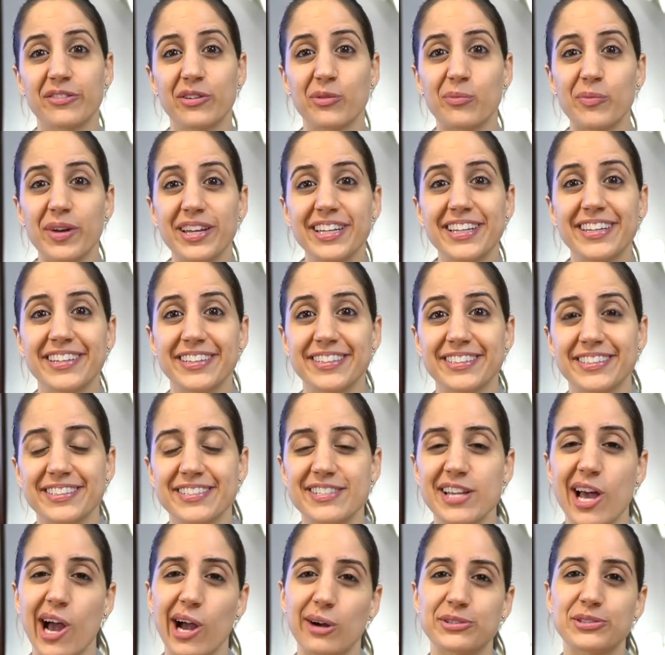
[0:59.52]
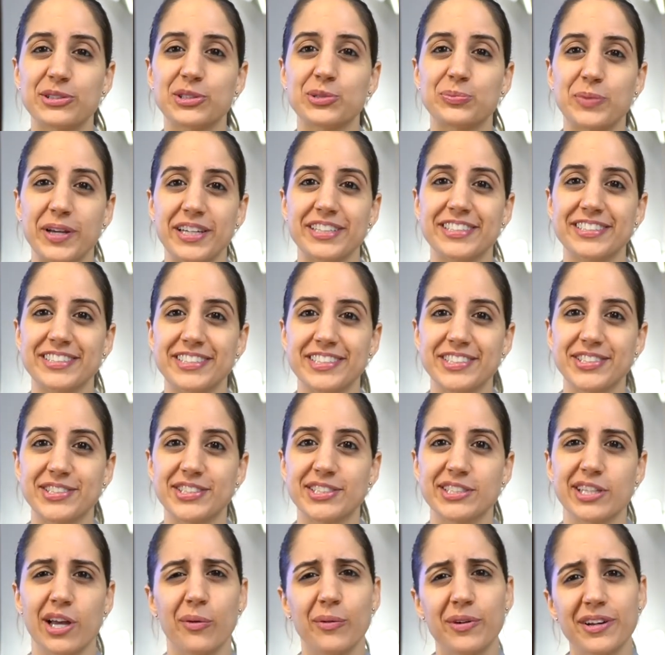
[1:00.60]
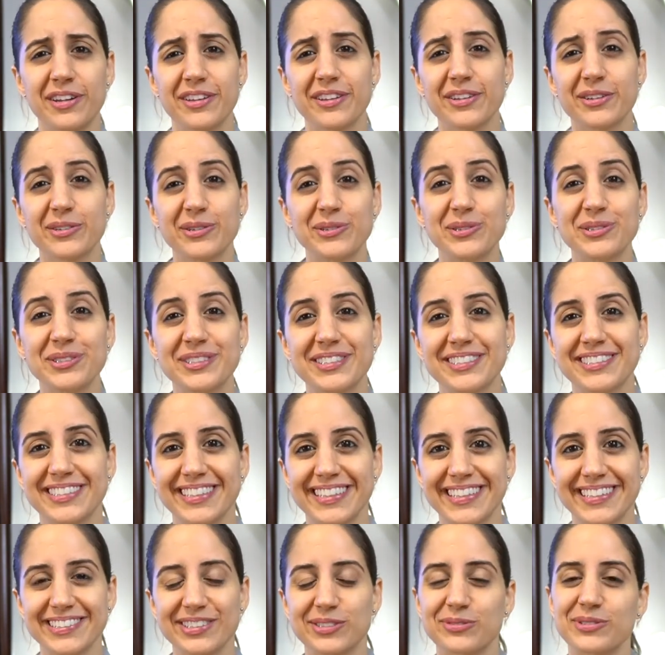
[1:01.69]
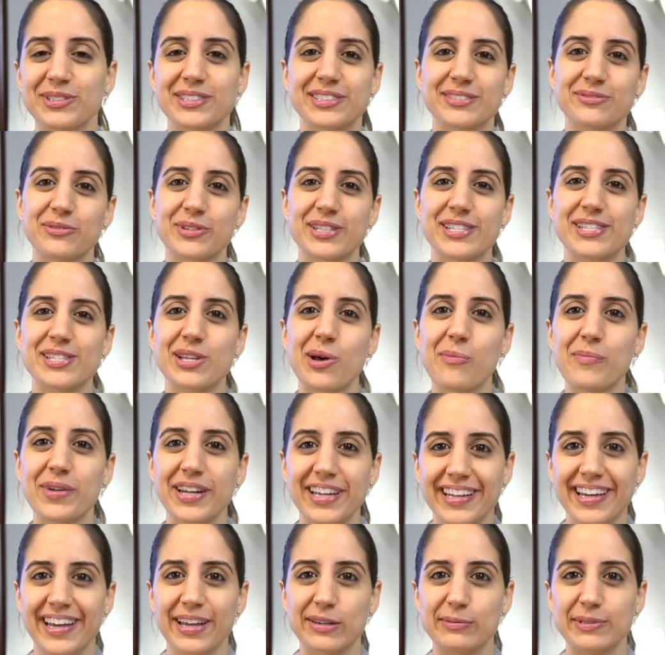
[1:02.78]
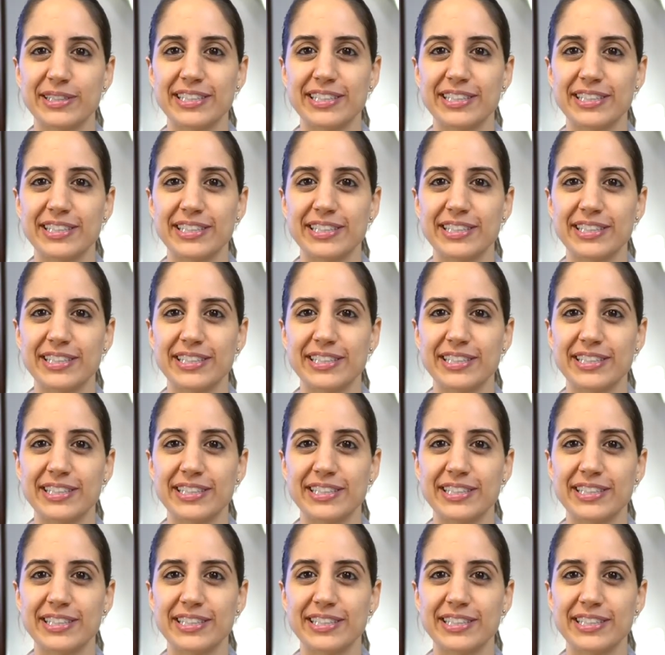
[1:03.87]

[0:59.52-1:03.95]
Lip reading: for many years, I was a Spanish teacher. And one of the coolest things was when somebody came